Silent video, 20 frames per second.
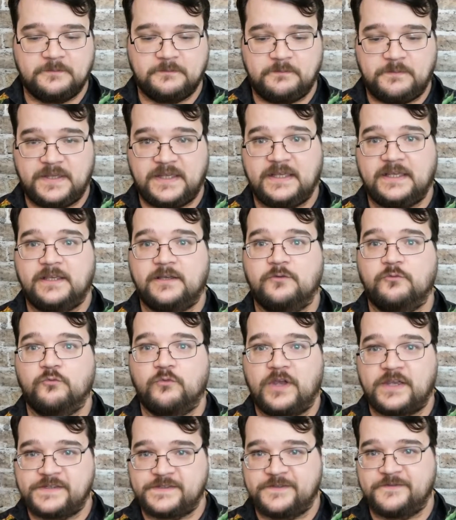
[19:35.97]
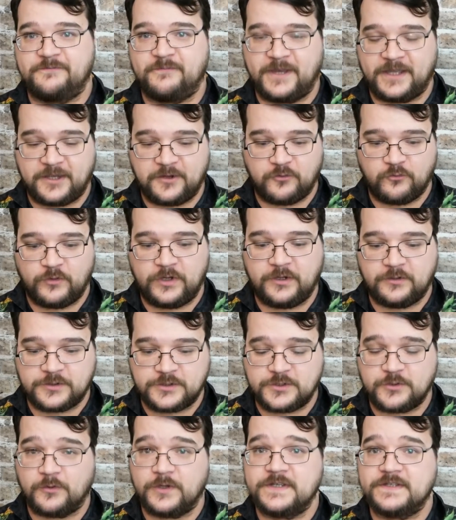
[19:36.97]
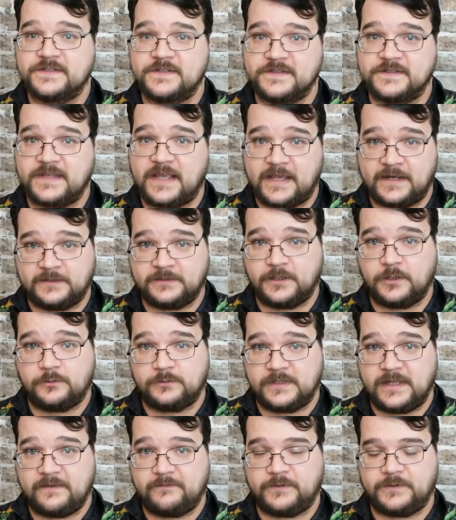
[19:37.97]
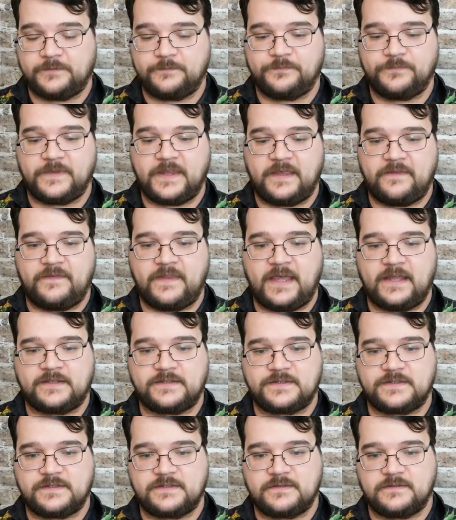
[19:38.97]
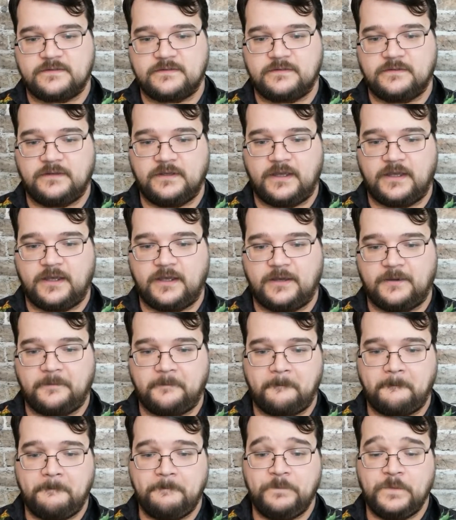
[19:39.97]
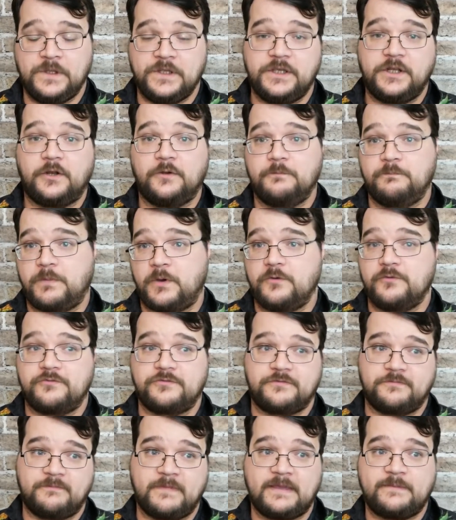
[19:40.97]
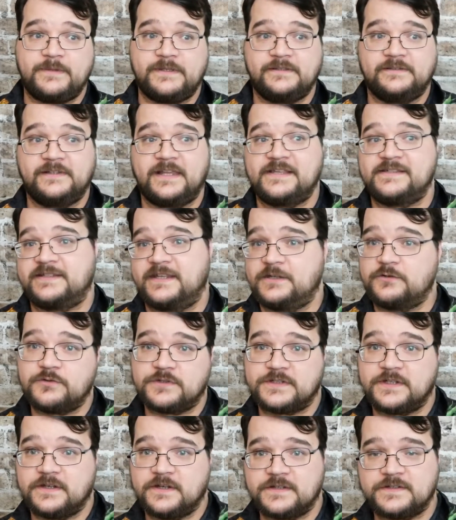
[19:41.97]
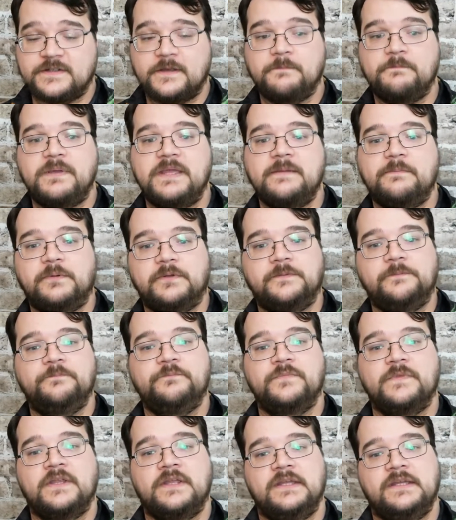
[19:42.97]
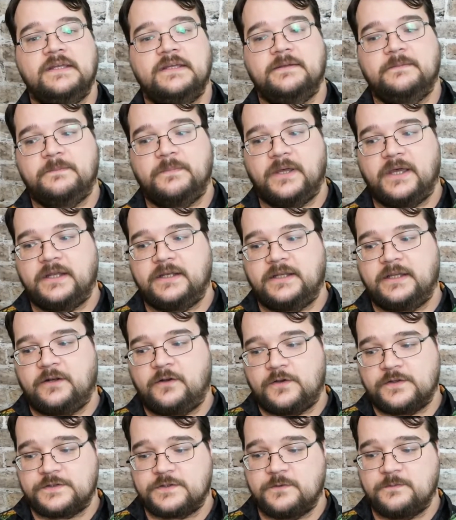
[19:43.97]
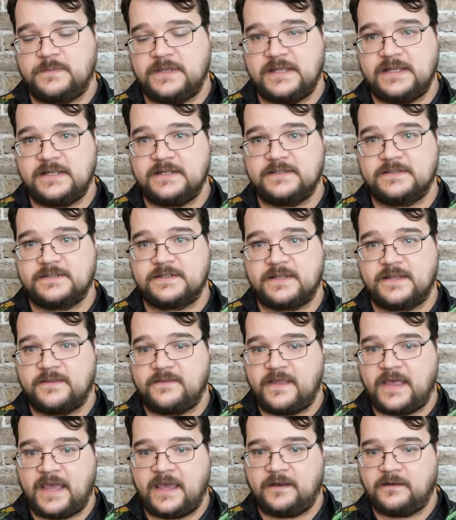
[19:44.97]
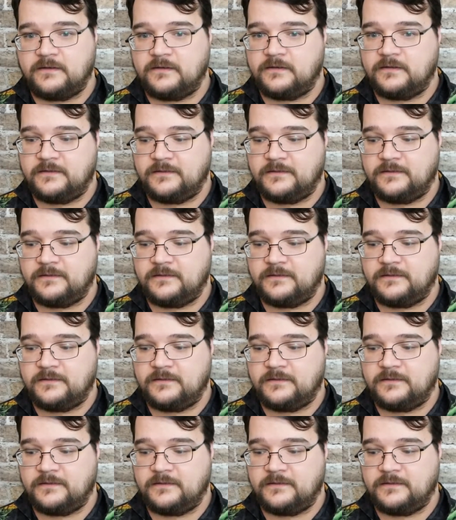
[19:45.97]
big rest of my career choices at a low level, and that's both maybe less interesting to some people, but it also means that